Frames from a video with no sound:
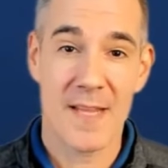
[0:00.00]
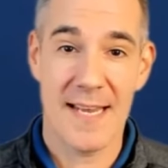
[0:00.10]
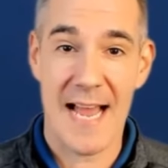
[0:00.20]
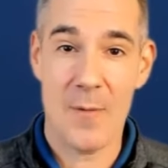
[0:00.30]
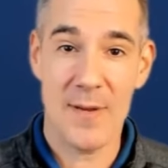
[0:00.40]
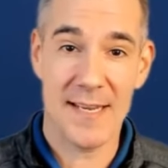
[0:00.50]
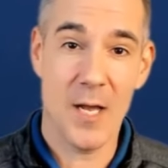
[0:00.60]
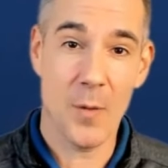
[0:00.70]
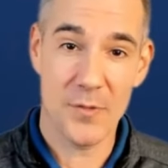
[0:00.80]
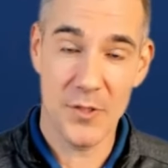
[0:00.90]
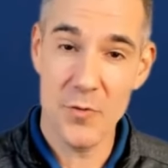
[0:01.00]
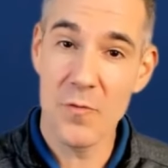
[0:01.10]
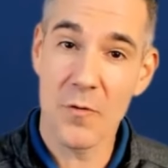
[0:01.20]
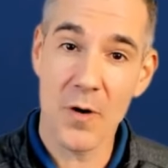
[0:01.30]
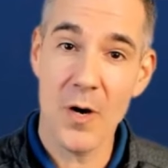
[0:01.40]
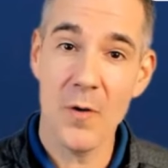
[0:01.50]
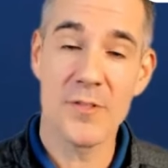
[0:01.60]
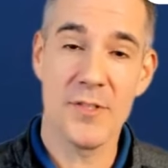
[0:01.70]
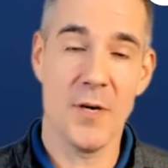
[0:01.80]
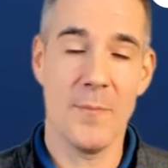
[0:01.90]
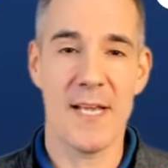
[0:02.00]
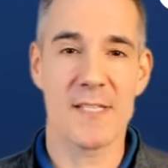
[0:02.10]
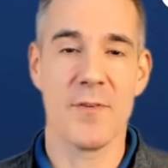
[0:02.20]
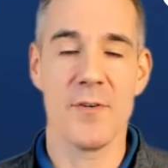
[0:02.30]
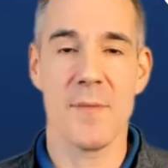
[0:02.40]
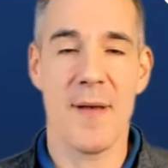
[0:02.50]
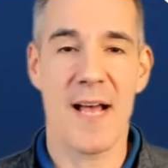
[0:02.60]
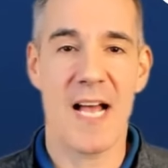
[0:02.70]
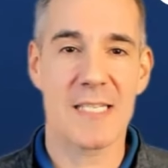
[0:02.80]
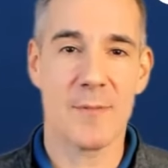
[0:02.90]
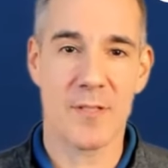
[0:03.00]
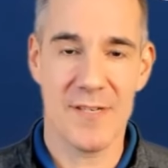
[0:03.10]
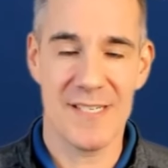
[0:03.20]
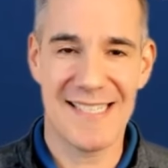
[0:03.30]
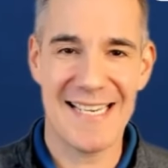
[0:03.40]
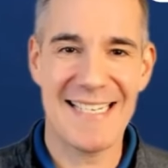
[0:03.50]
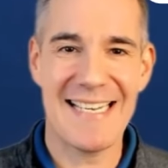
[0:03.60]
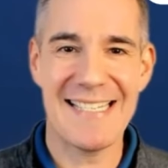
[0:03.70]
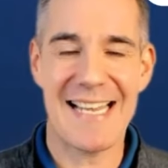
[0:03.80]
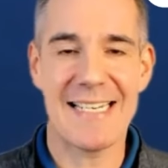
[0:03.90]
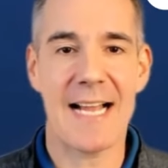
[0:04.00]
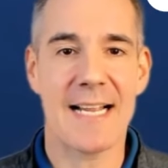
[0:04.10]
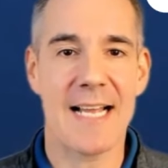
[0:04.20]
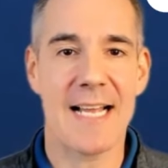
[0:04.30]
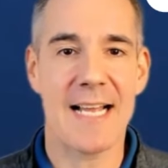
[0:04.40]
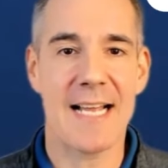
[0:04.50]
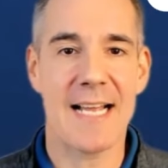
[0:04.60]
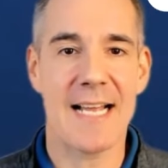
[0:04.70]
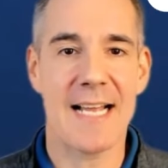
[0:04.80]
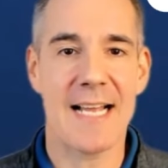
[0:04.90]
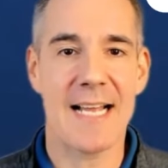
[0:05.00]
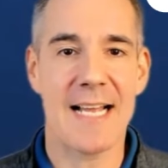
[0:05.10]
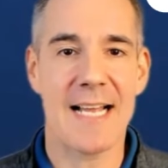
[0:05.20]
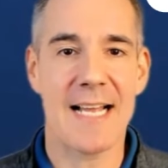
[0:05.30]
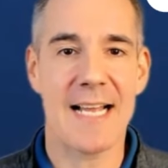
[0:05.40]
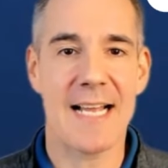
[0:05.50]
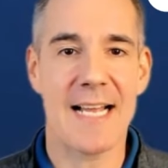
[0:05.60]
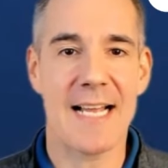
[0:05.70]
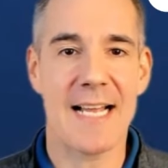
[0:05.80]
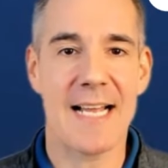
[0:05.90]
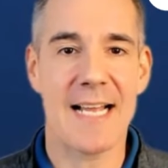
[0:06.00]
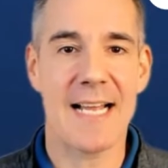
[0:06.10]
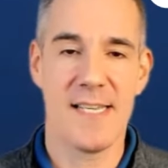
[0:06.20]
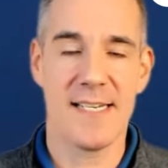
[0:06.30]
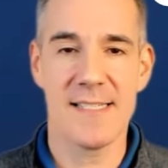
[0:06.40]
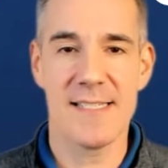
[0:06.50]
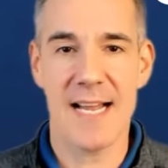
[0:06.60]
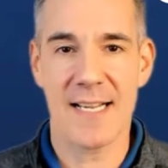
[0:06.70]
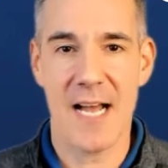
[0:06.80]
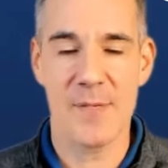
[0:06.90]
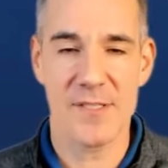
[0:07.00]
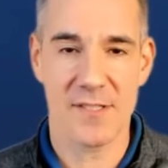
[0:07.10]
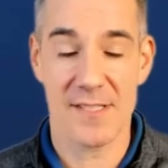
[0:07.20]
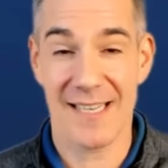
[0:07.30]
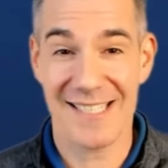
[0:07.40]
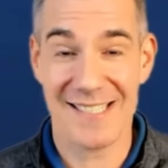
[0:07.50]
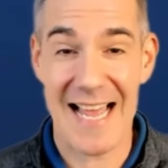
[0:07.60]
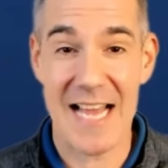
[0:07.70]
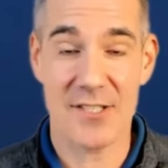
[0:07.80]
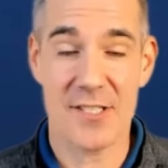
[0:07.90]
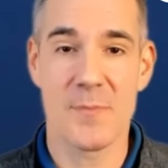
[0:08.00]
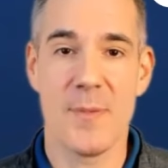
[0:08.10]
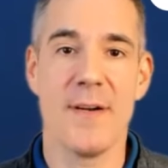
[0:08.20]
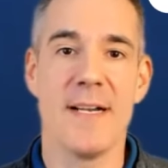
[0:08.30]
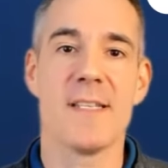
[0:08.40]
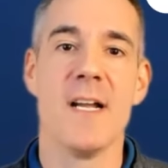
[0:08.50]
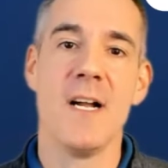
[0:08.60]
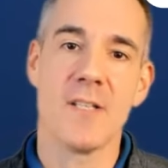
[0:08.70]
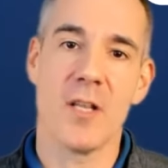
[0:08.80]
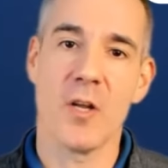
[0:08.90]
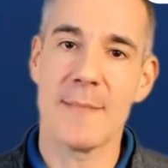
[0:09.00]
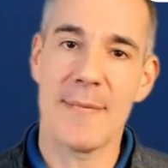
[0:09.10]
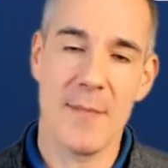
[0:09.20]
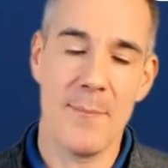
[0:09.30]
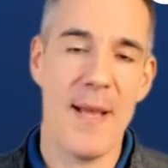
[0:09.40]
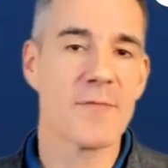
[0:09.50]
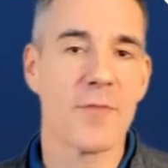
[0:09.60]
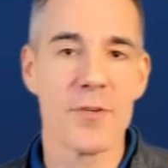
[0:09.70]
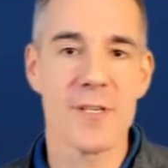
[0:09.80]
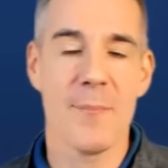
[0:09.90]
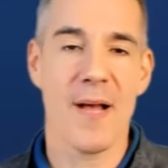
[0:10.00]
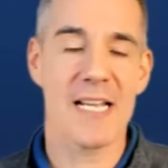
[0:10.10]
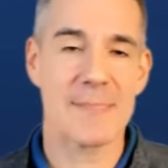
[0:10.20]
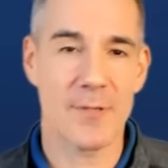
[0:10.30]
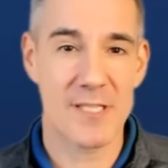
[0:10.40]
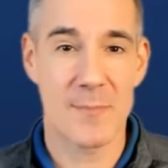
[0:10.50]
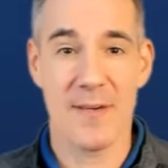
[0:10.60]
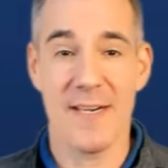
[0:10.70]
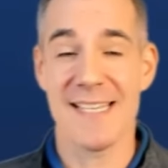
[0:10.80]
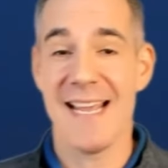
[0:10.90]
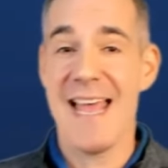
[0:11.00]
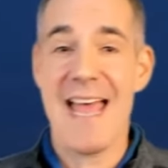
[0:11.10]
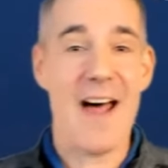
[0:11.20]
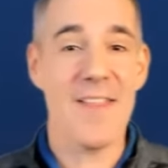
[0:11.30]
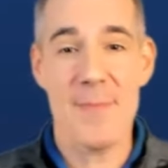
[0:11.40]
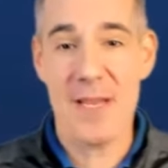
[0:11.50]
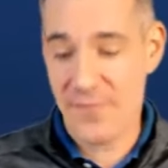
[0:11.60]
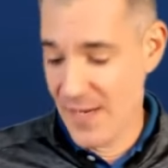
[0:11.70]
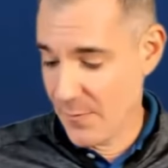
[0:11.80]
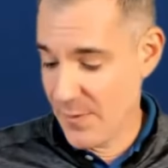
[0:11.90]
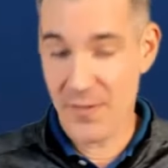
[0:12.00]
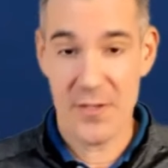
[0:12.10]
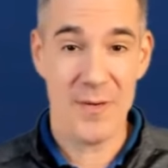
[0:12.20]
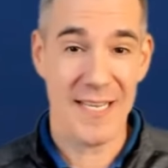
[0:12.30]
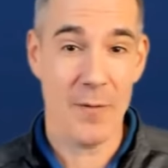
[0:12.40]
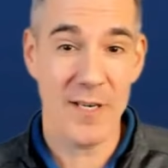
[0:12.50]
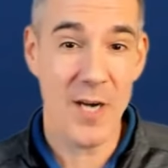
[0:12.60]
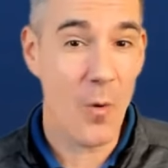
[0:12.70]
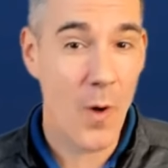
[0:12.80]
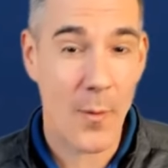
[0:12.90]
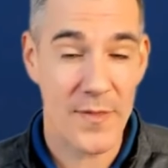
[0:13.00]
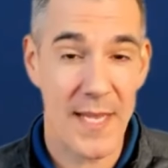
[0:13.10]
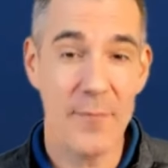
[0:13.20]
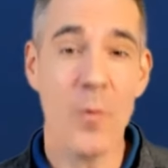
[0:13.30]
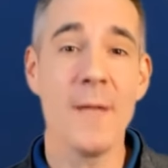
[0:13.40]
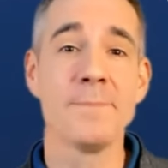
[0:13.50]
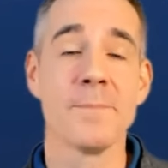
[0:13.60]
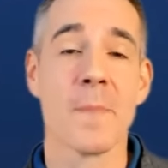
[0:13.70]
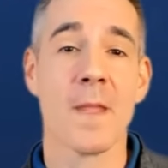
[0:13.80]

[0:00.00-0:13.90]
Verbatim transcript: and how we can help you grow to your best version possible, go to sitkins.com slash experience. Sitkins.com slash experience to learn about the best version possible experience, how that may fit with you. Again, we don't work with everyone,